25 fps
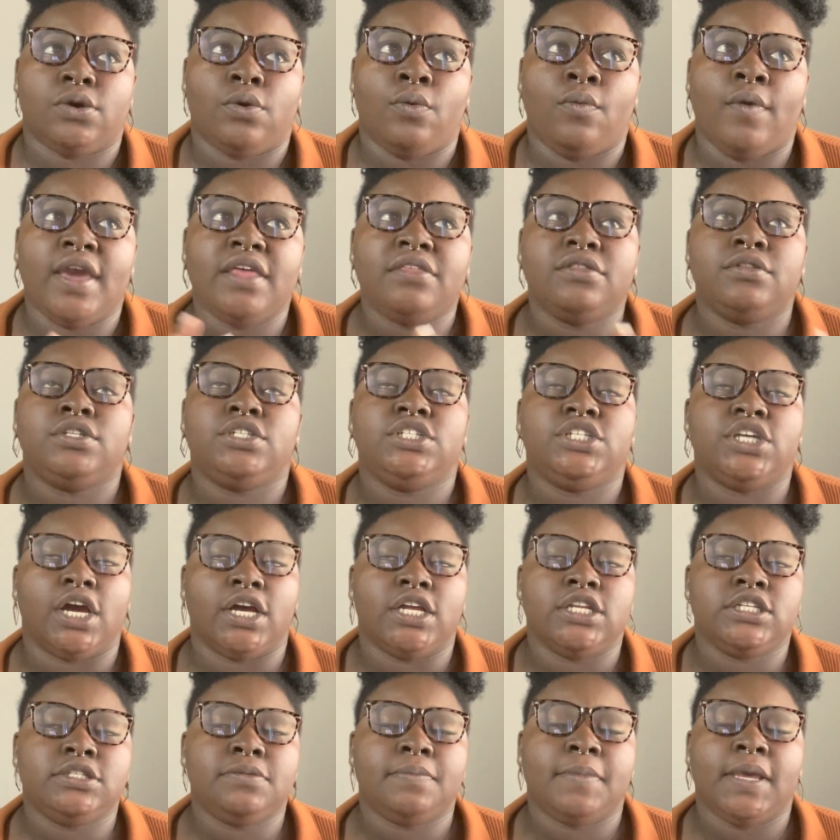with
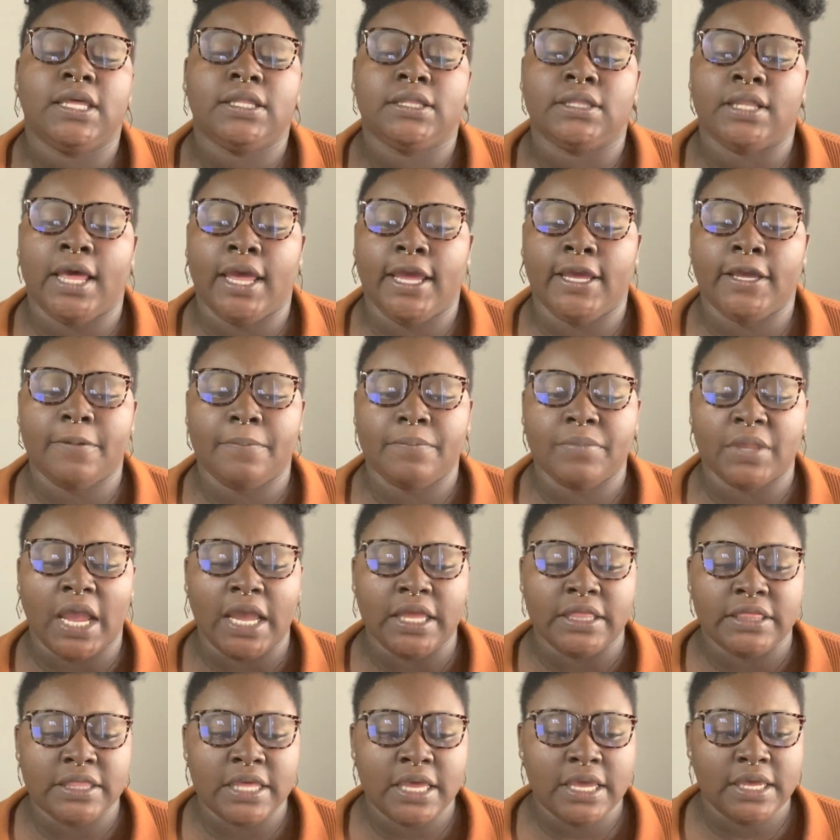judgment,
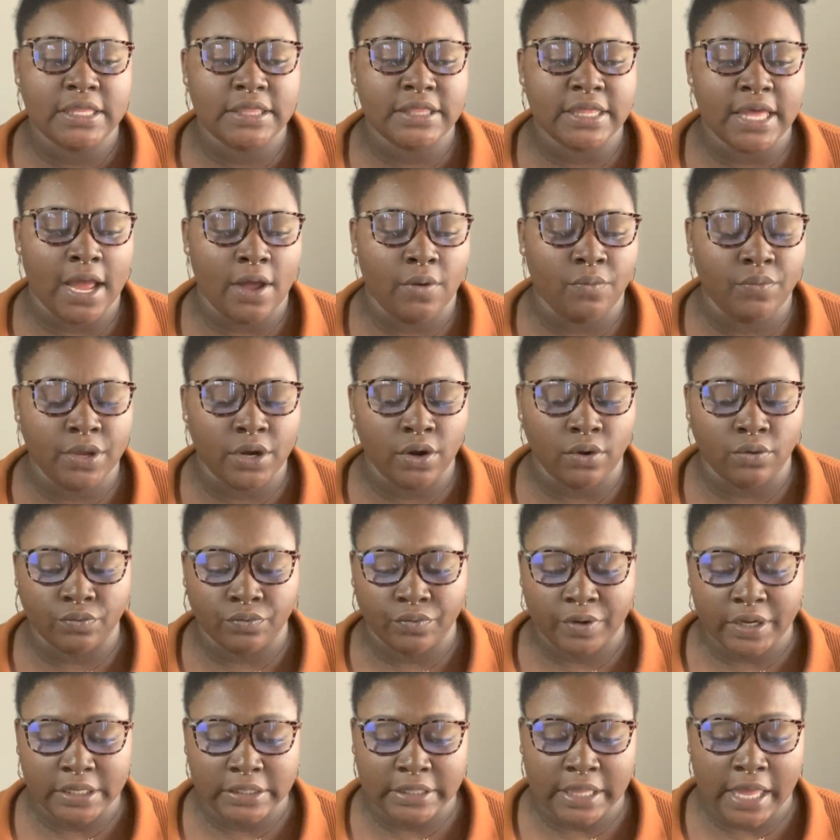I think that we don't
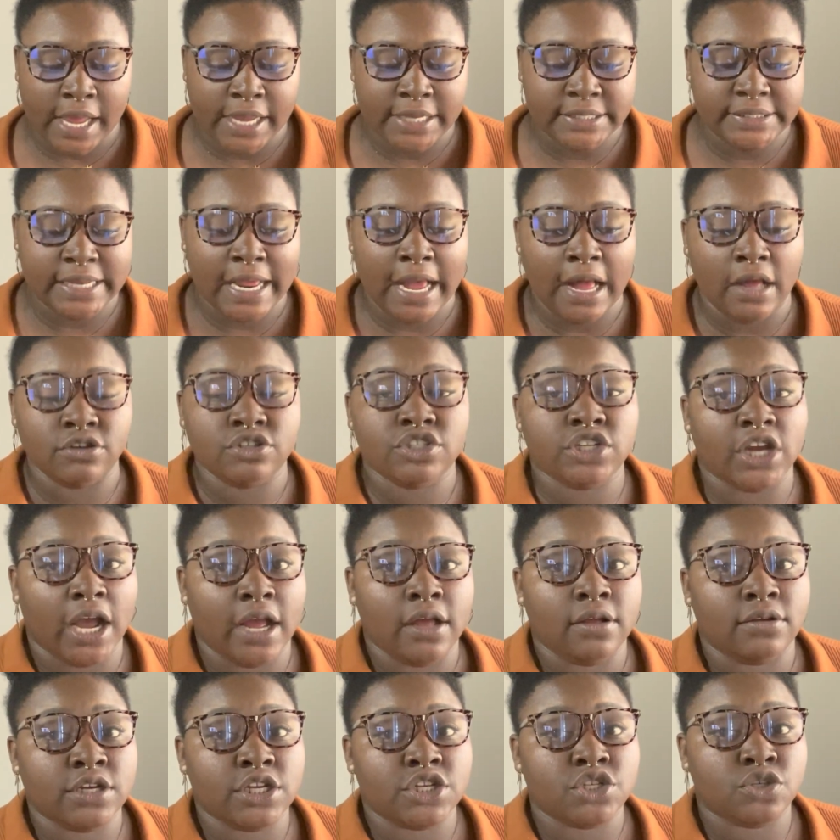realize how
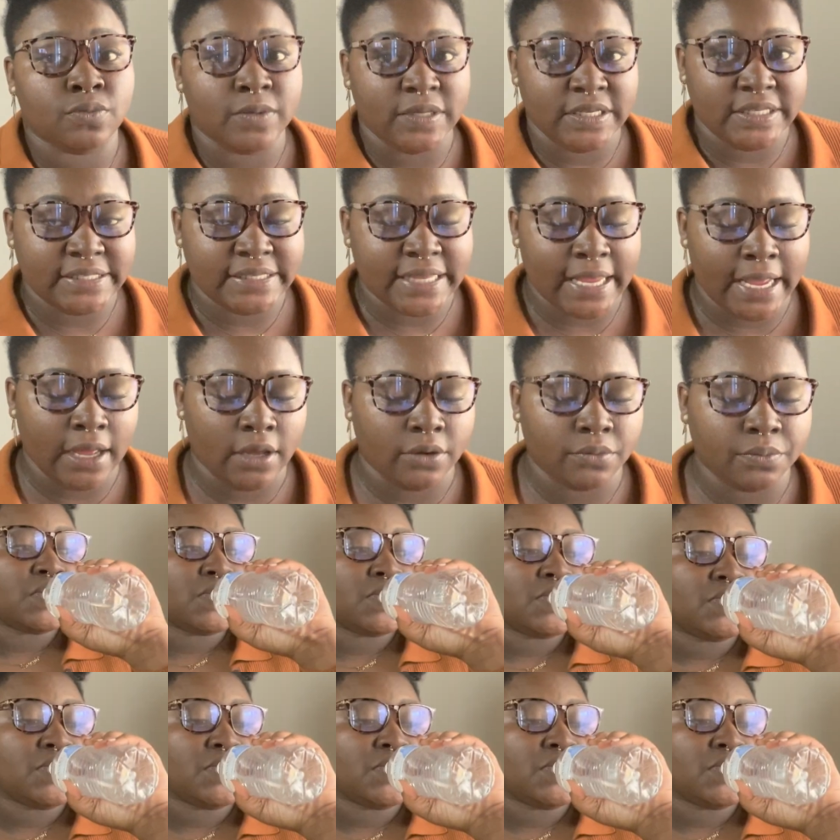childish we sound.